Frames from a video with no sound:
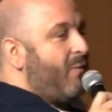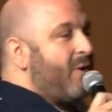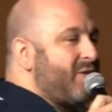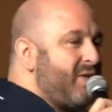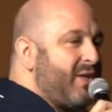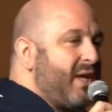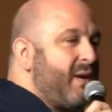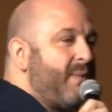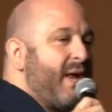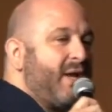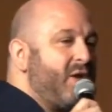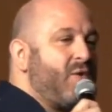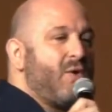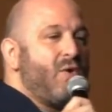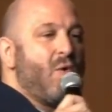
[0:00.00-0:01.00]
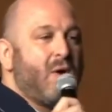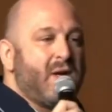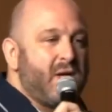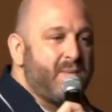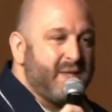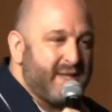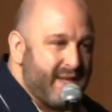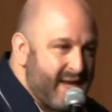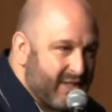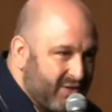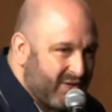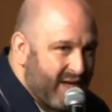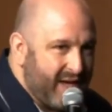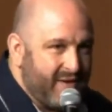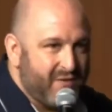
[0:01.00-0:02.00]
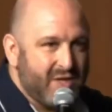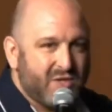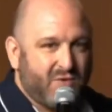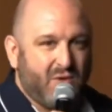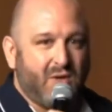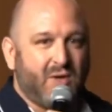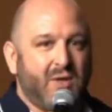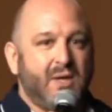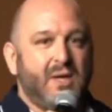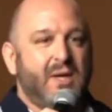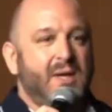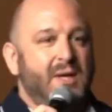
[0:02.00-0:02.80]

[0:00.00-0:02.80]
I want you to think about it, you're anointed to be the next king of Israel.